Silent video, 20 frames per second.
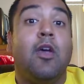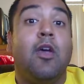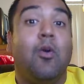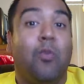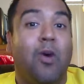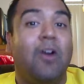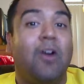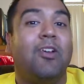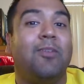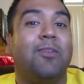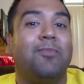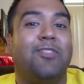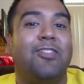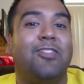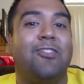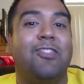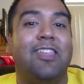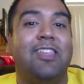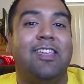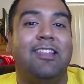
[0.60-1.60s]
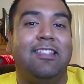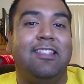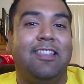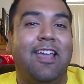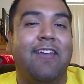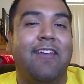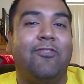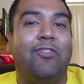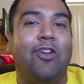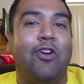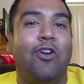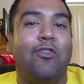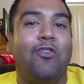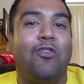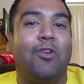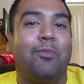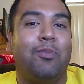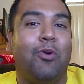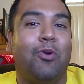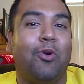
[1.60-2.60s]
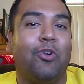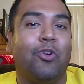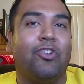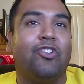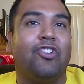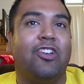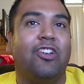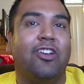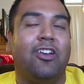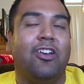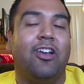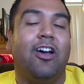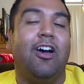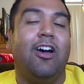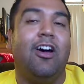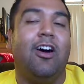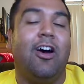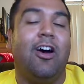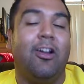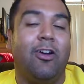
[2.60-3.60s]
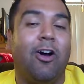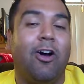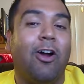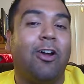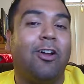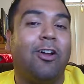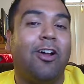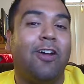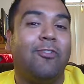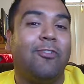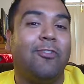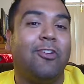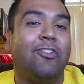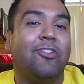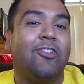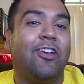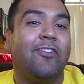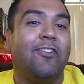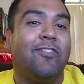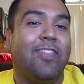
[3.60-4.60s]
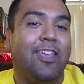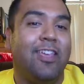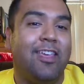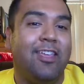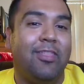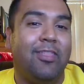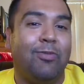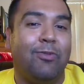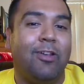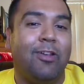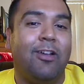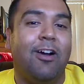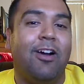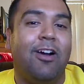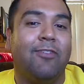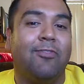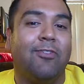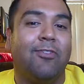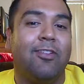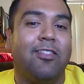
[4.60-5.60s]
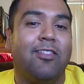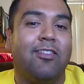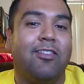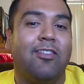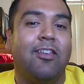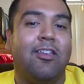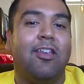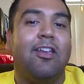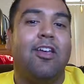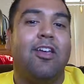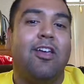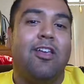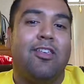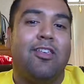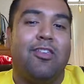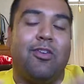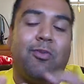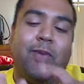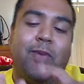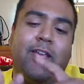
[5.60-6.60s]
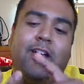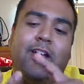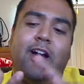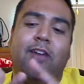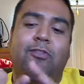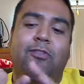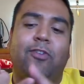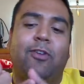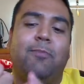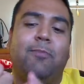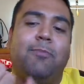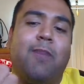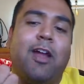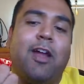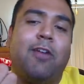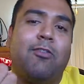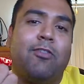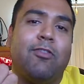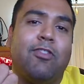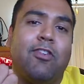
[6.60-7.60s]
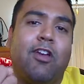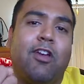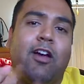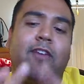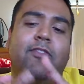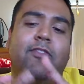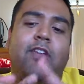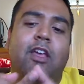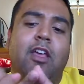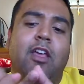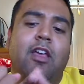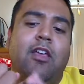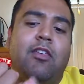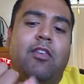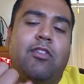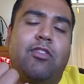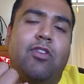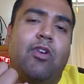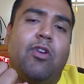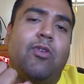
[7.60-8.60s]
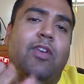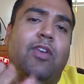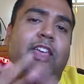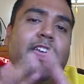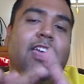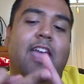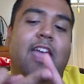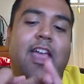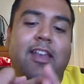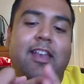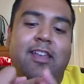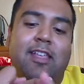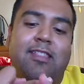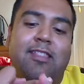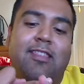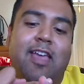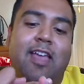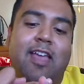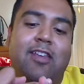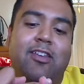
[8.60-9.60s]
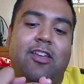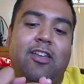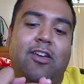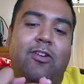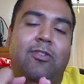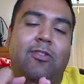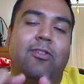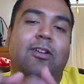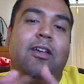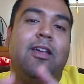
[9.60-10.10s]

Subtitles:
Welcome to the leftover portion on our coverage of the E3 conference. So we covered Microsoft, Sony, and Nintendo.